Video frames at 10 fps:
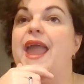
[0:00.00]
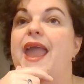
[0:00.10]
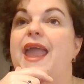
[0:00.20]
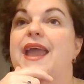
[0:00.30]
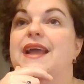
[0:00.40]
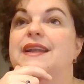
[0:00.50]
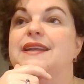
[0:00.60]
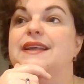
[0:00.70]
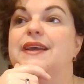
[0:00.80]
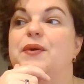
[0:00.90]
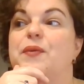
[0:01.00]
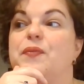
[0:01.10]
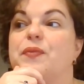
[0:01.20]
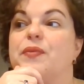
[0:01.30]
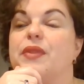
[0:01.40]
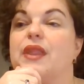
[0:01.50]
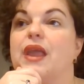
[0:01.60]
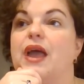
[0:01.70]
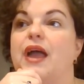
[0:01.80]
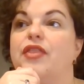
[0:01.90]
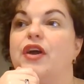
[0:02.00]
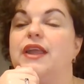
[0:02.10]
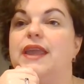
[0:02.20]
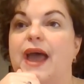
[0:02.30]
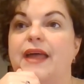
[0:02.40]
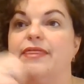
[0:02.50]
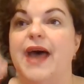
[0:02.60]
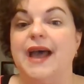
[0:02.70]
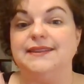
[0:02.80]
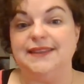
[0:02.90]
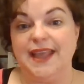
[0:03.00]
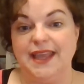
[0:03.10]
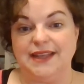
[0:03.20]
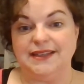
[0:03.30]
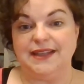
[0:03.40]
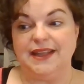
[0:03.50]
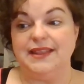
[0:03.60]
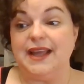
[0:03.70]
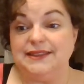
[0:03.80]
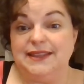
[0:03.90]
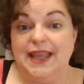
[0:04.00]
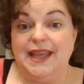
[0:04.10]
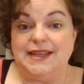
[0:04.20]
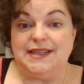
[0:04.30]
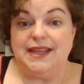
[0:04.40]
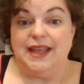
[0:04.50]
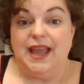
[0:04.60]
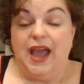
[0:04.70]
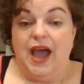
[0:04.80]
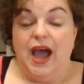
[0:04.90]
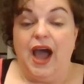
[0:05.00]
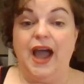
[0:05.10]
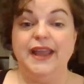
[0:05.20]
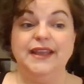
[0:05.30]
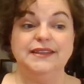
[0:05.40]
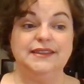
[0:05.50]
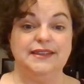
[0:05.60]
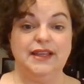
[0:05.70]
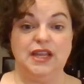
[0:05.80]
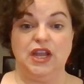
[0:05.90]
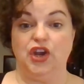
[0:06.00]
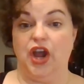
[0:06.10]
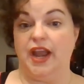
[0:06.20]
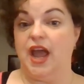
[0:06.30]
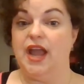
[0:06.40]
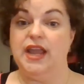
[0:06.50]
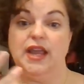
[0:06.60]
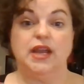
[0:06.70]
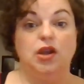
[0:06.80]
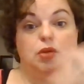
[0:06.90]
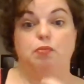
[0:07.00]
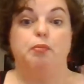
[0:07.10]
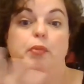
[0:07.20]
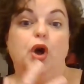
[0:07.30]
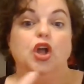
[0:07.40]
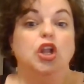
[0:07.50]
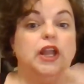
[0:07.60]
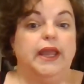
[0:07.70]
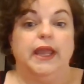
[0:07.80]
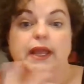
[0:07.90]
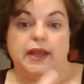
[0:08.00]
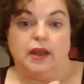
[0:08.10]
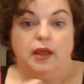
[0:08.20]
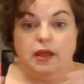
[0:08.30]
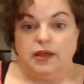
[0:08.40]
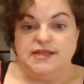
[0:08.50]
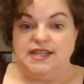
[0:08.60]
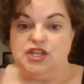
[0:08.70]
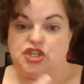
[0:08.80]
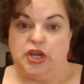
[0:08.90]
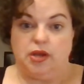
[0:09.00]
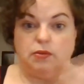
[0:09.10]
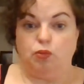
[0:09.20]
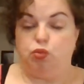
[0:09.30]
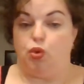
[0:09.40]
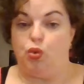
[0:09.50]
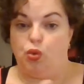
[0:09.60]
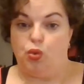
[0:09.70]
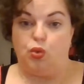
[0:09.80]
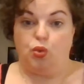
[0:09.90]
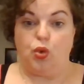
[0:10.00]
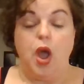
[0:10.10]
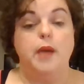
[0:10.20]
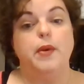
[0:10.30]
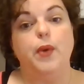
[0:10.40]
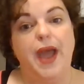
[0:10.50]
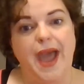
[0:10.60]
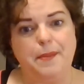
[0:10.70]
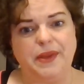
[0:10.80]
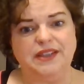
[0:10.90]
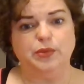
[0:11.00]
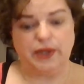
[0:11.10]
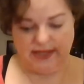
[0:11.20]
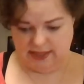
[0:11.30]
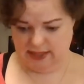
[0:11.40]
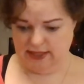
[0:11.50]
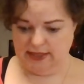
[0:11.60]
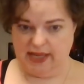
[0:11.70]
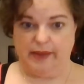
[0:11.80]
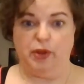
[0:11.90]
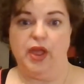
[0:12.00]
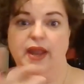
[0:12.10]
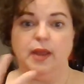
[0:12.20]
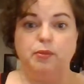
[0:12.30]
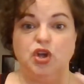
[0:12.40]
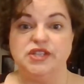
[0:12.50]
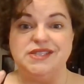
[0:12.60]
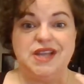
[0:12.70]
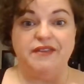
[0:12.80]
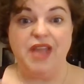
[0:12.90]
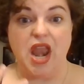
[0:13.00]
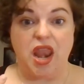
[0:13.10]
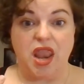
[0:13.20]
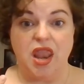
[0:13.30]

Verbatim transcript: And I thought, yeah, that's it. That's it. I can sit here and I can pull in teaching. But what happens when I sit at a table and I pull stuff in?